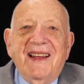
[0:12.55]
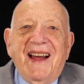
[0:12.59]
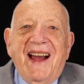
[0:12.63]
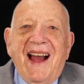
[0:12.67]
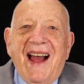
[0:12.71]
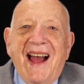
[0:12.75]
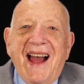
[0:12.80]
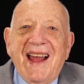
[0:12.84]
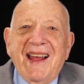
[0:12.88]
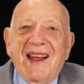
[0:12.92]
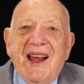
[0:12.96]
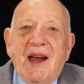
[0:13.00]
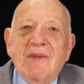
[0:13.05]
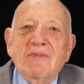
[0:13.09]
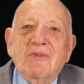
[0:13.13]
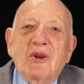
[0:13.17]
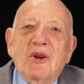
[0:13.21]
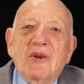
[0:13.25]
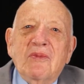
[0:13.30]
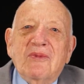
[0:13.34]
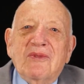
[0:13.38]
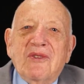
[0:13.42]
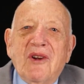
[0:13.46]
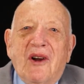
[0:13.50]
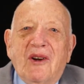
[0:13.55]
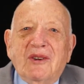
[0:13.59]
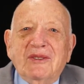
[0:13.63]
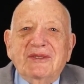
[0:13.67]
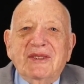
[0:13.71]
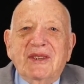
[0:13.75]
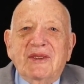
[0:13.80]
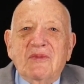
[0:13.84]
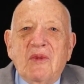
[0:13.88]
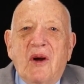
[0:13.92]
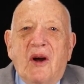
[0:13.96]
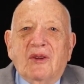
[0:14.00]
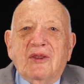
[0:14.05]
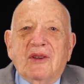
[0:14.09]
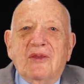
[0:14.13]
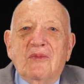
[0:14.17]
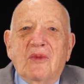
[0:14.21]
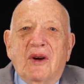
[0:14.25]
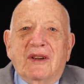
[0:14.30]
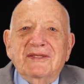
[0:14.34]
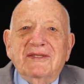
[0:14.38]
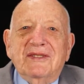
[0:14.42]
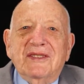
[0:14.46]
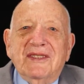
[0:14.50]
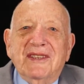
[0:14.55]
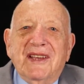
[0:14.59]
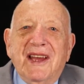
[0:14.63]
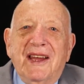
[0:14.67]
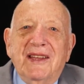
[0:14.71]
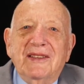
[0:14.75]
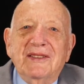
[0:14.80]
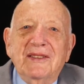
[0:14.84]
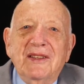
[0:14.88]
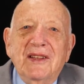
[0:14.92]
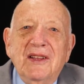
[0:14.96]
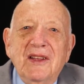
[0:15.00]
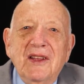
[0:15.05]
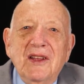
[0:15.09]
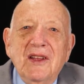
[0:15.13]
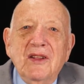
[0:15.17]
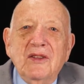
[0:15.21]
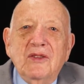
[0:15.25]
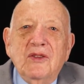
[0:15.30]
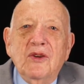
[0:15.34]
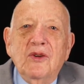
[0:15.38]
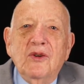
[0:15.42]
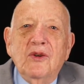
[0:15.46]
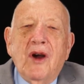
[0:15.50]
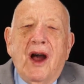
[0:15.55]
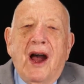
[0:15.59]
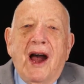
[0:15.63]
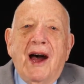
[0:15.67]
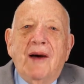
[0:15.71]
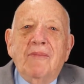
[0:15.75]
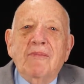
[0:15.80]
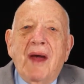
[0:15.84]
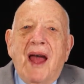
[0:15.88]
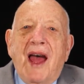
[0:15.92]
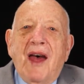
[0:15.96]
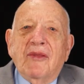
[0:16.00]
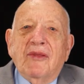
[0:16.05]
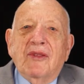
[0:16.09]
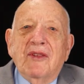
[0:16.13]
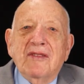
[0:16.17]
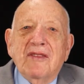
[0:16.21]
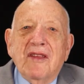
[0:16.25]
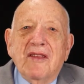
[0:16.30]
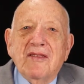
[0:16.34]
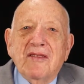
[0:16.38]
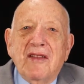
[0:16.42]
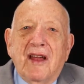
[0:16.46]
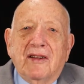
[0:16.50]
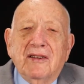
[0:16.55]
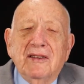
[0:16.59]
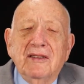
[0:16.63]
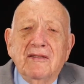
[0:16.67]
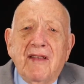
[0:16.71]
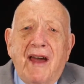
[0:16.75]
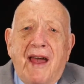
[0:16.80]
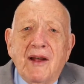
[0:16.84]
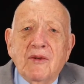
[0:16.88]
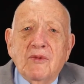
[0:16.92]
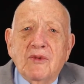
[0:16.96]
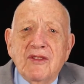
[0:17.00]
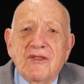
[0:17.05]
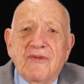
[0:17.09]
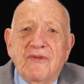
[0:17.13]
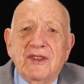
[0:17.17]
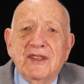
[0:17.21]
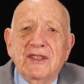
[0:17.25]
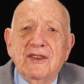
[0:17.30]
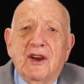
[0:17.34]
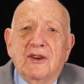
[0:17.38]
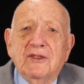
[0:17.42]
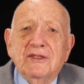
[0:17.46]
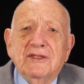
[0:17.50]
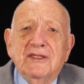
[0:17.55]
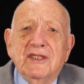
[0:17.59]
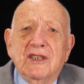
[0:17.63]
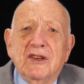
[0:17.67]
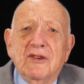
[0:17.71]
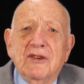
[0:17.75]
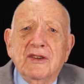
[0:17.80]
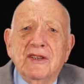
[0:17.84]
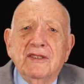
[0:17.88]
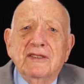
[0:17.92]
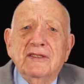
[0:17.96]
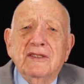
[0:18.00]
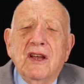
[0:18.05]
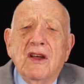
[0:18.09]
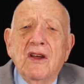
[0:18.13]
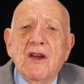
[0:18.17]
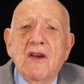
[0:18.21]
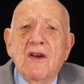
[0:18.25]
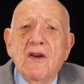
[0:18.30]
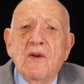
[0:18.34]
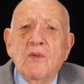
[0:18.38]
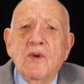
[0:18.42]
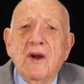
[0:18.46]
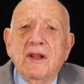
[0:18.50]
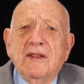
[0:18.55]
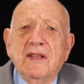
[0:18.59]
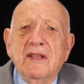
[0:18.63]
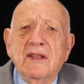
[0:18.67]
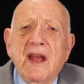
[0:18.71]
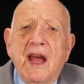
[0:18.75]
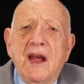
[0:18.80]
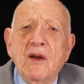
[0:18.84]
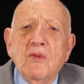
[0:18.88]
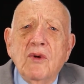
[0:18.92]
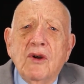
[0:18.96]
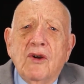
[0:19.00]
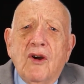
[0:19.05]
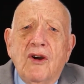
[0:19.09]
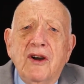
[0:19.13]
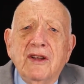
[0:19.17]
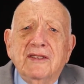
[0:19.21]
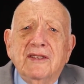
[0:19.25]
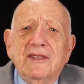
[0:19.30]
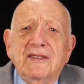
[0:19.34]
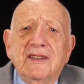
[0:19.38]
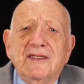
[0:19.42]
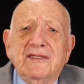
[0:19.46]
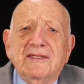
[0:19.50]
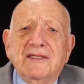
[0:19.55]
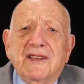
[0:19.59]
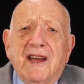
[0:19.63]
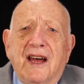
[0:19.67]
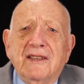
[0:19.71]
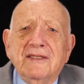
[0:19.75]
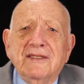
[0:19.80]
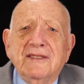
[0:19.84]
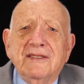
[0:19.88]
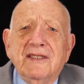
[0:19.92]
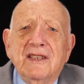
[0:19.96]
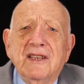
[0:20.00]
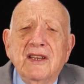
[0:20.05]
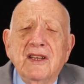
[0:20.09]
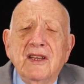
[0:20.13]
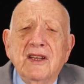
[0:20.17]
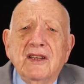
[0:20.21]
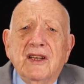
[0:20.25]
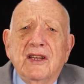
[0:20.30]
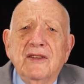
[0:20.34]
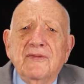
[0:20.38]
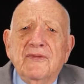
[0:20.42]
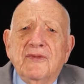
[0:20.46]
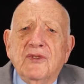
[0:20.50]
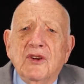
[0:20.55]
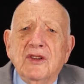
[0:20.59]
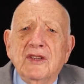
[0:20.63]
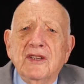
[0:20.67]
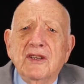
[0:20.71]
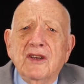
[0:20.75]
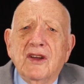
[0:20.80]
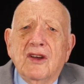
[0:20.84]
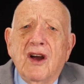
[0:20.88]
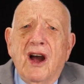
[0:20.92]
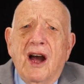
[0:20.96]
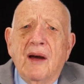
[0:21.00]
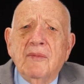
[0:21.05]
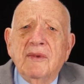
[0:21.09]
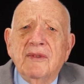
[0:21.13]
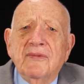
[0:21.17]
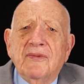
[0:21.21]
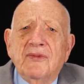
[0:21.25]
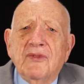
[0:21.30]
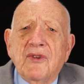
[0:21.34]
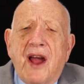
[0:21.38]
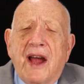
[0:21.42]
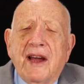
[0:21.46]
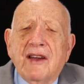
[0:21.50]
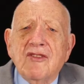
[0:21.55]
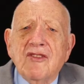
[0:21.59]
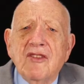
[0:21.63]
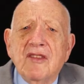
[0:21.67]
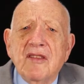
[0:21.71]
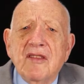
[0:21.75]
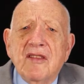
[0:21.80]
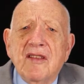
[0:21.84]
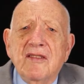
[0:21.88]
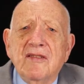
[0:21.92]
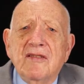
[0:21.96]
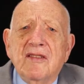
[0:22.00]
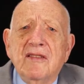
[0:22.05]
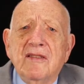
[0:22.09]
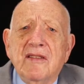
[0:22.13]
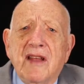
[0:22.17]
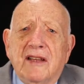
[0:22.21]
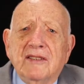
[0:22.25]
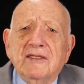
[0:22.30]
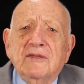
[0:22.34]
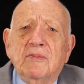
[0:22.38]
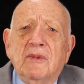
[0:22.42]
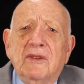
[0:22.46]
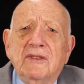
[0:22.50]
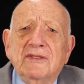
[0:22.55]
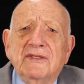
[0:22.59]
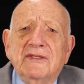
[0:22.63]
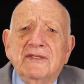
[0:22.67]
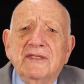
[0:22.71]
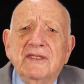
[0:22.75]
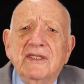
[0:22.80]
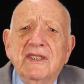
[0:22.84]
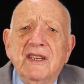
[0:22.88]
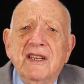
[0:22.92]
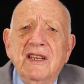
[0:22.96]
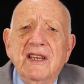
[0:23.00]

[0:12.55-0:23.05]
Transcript: Hi, I'm Herb Gross, and welcome once again to our Math as a Second Language video series, where today we're going to discuss converting common fractions into decimals.